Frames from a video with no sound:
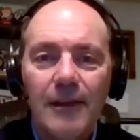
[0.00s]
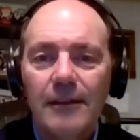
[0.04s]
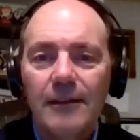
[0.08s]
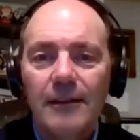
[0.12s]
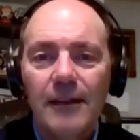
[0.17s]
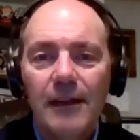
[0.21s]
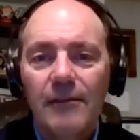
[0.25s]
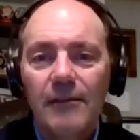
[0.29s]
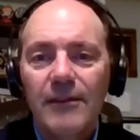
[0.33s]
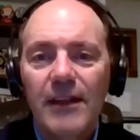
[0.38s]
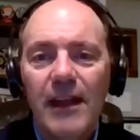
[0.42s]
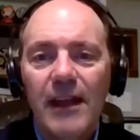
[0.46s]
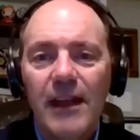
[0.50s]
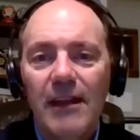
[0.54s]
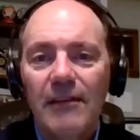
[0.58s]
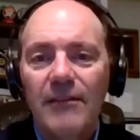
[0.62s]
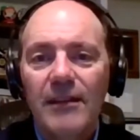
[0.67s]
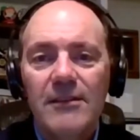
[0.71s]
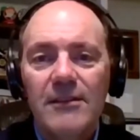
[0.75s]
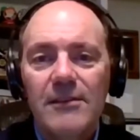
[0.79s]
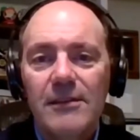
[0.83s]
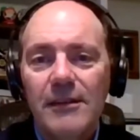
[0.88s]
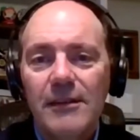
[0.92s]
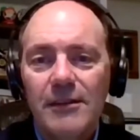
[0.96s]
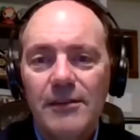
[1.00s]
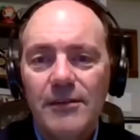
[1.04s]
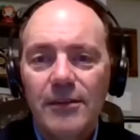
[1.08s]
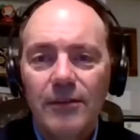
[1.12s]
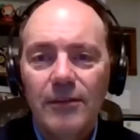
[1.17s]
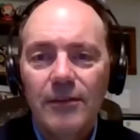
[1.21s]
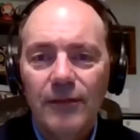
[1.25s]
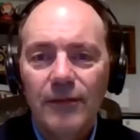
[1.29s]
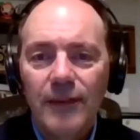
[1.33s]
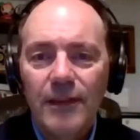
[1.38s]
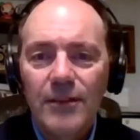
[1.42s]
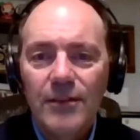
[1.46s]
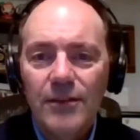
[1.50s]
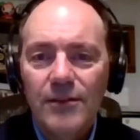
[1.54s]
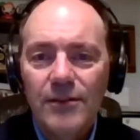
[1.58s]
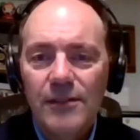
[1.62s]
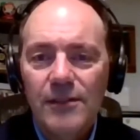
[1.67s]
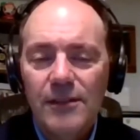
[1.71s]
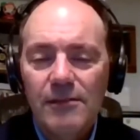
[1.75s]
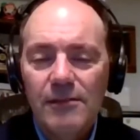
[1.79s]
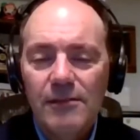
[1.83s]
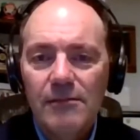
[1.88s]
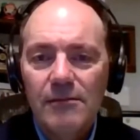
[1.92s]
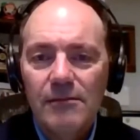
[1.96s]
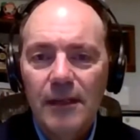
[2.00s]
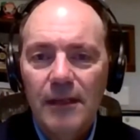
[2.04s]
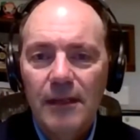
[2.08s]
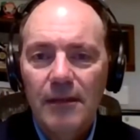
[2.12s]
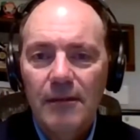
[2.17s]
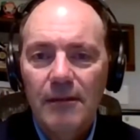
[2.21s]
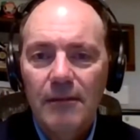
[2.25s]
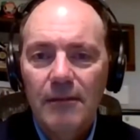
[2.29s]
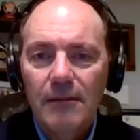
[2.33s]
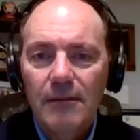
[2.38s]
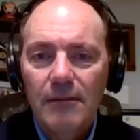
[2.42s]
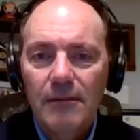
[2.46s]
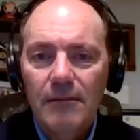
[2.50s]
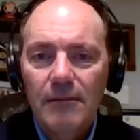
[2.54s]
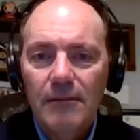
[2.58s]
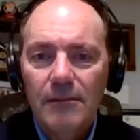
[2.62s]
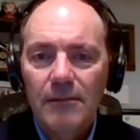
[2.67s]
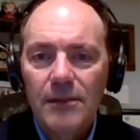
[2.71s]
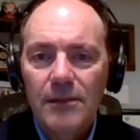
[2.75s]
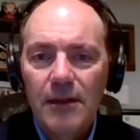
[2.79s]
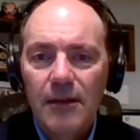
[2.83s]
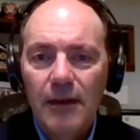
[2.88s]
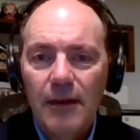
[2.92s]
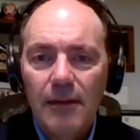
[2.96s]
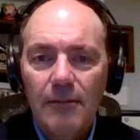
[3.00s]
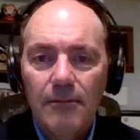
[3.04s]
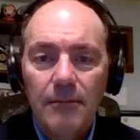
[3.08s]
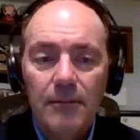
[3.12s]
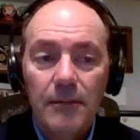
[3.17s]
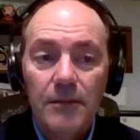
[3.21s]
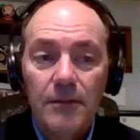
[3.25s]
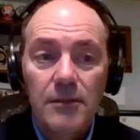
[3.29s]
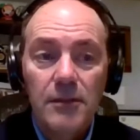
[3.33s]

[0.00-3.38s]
I'd, love to have these additional features in, in CRM.